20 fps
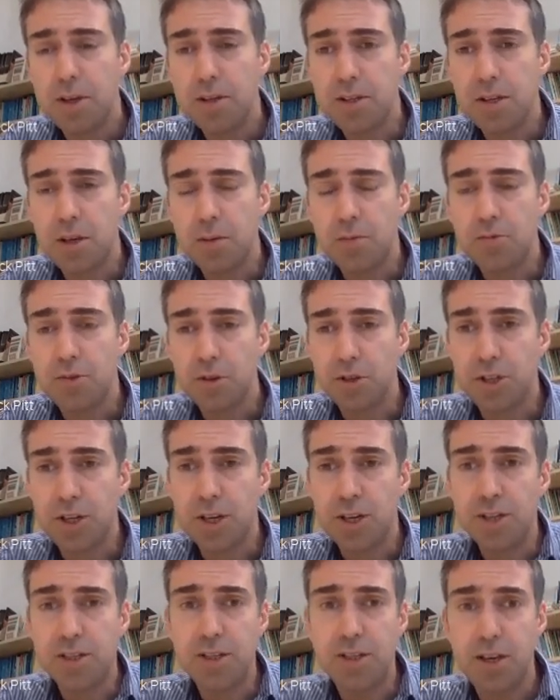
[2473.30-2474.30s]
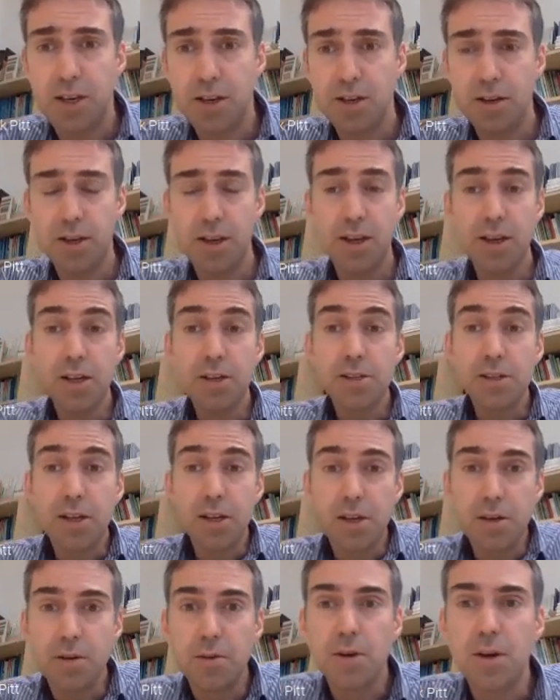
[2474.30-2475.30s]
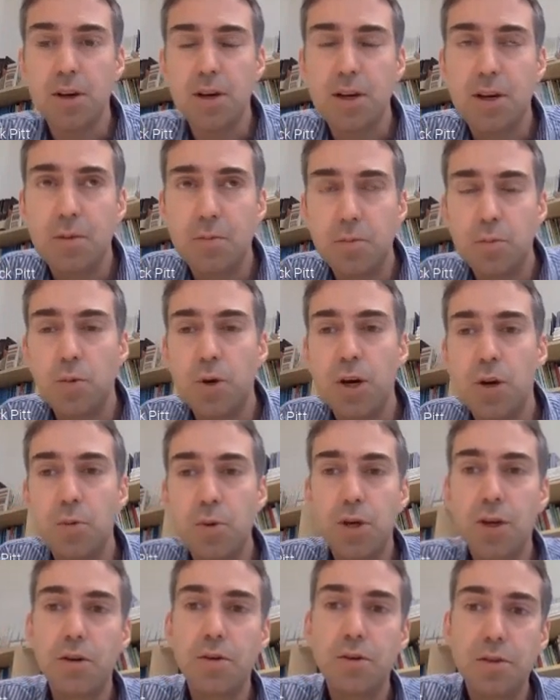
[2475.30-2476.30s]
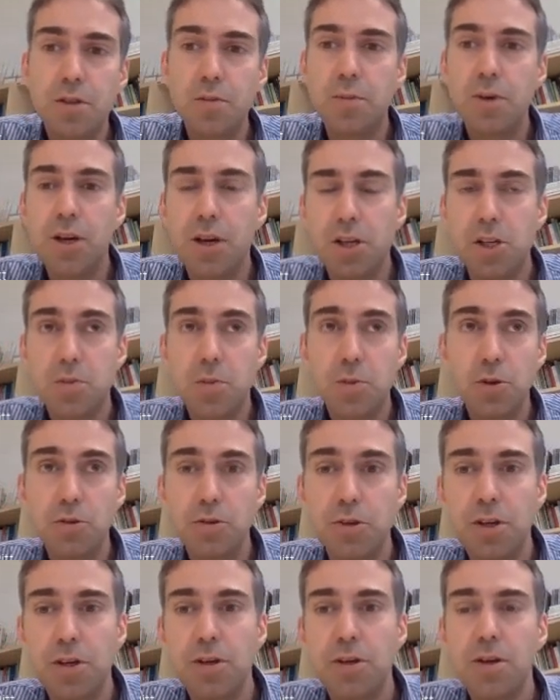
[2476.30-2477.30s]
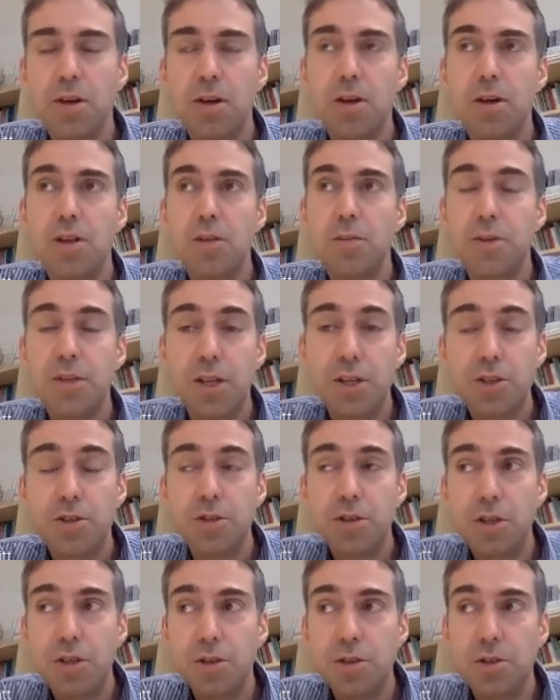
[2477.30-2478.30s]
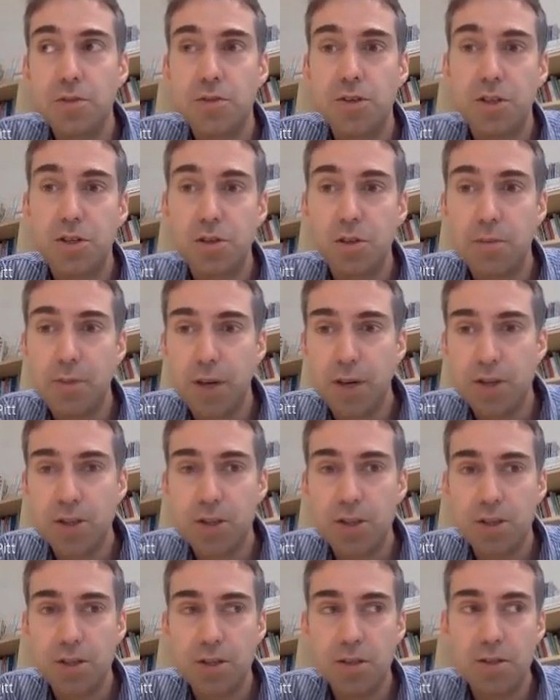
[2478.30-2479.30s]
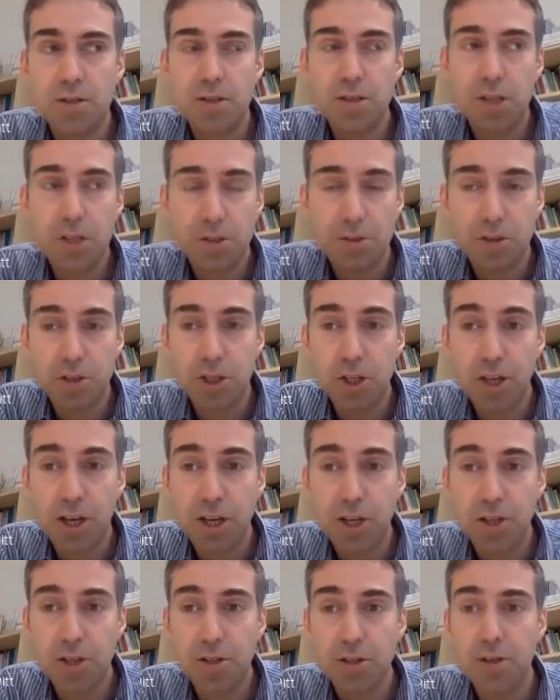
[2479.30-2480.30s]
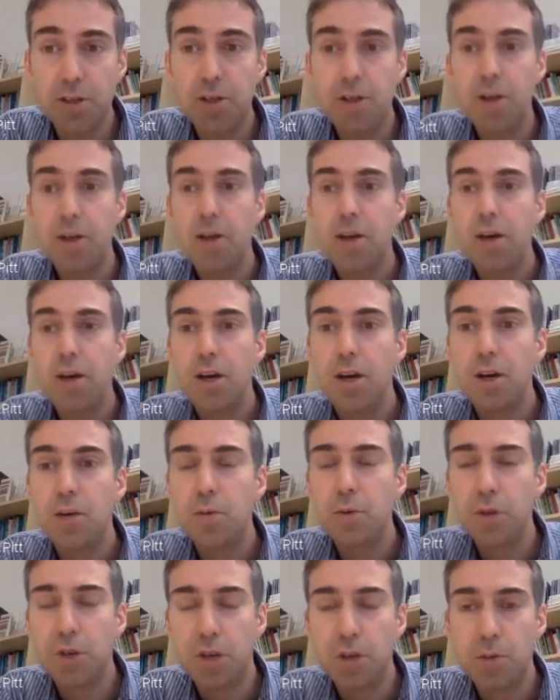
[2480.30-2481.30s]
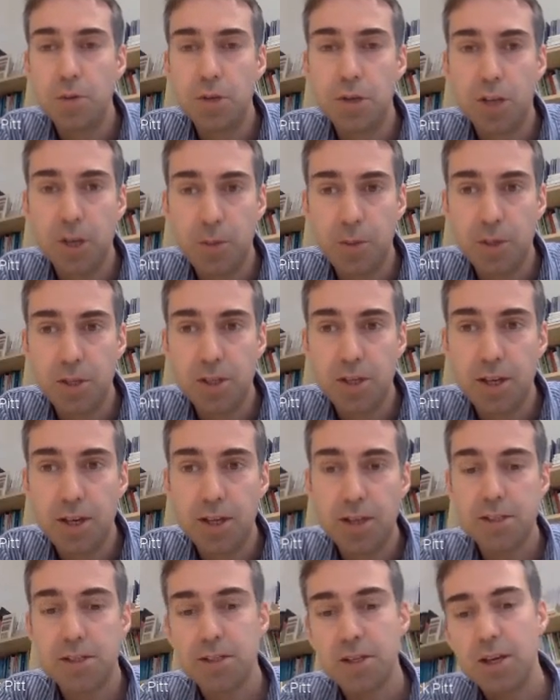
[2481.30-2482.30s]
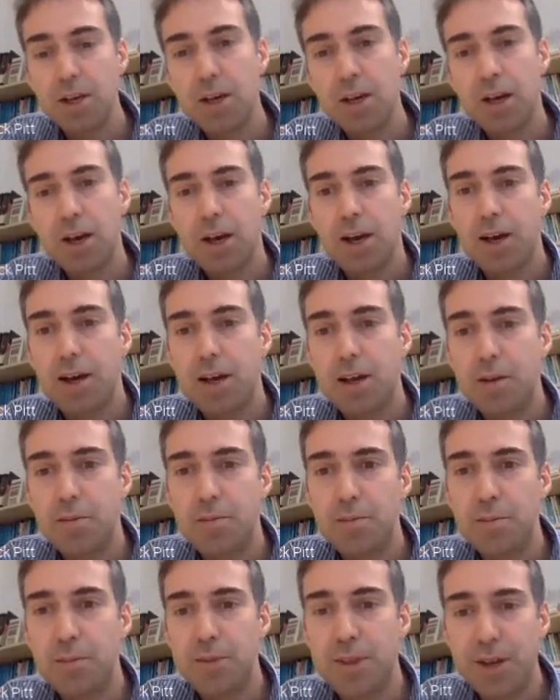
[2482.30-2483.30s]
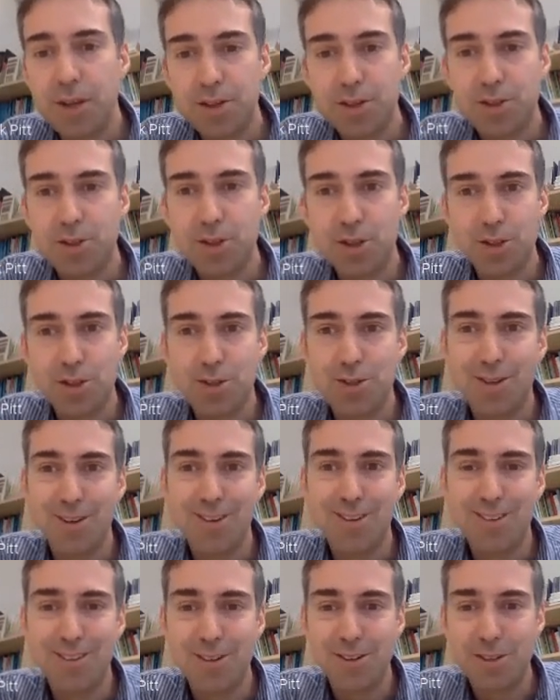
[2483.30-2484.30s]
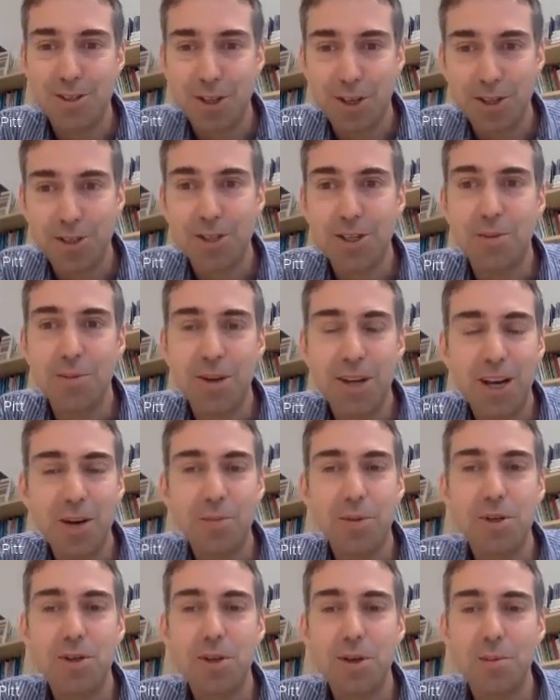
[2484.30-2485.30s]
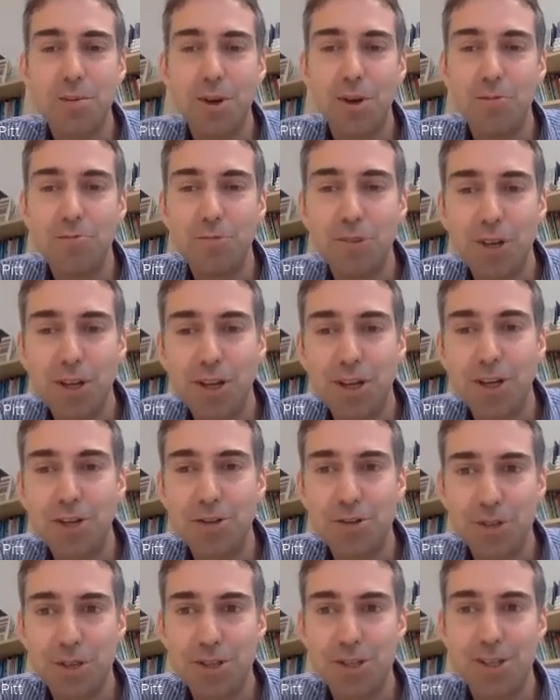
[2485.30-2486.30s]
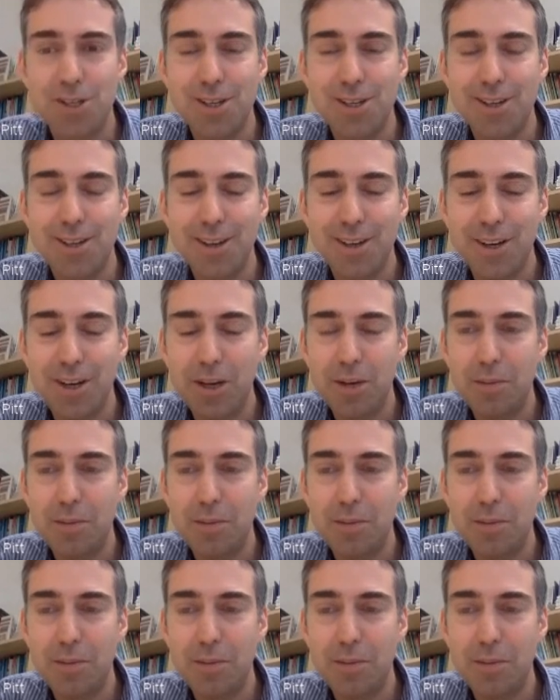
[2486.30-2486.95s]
is a project in India, where we're going to be exploring the potential use of digital badges in teacher education, working with a couple of states. That's just starting up now, but a really interesting